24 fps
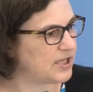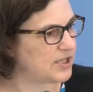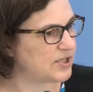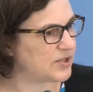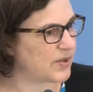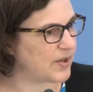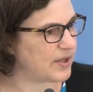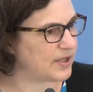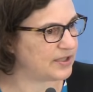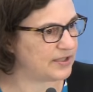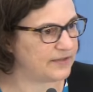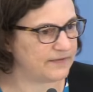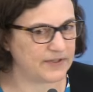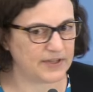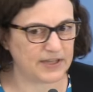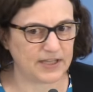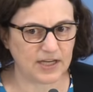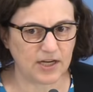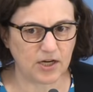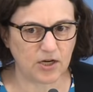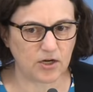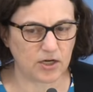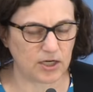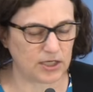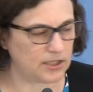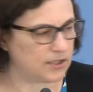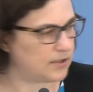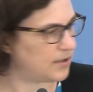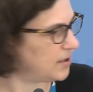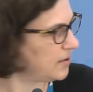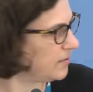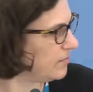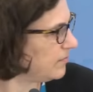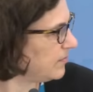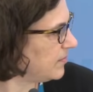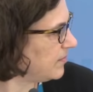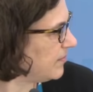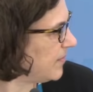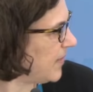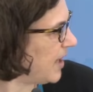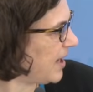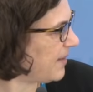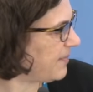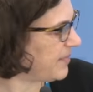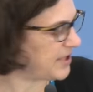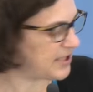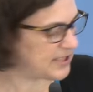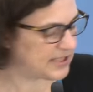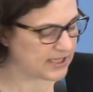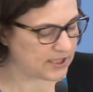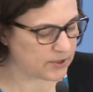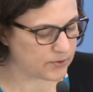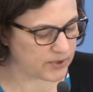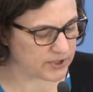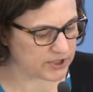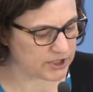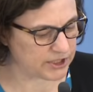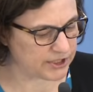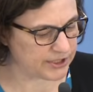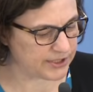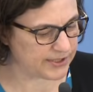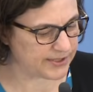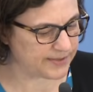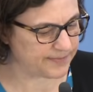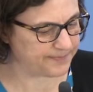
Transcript: So I'll leave it there and happy to take questions.